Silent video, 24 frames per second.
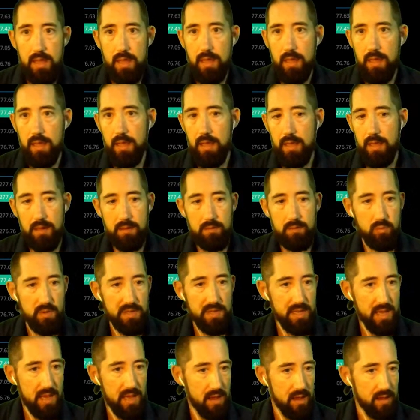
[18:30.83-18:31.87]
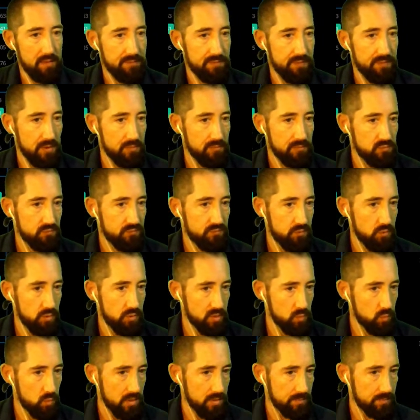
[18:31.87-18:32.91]
and we have uh,
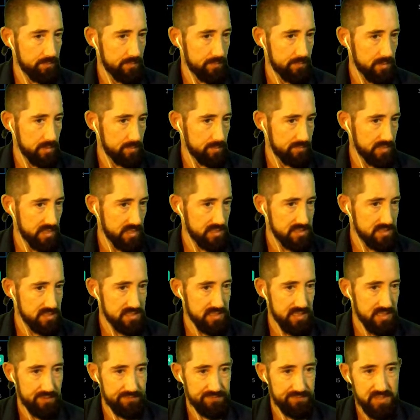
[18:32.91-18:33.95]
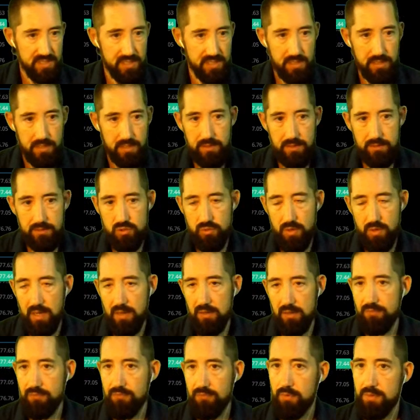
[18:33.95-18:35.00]
41 minutes left in
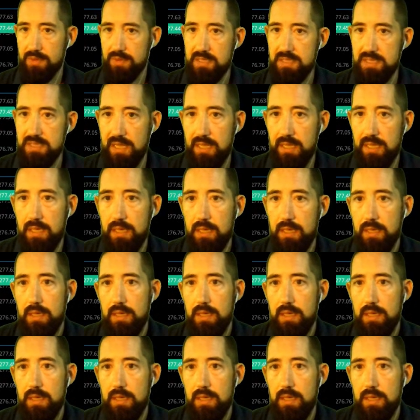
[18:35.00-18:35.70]
trading for the day.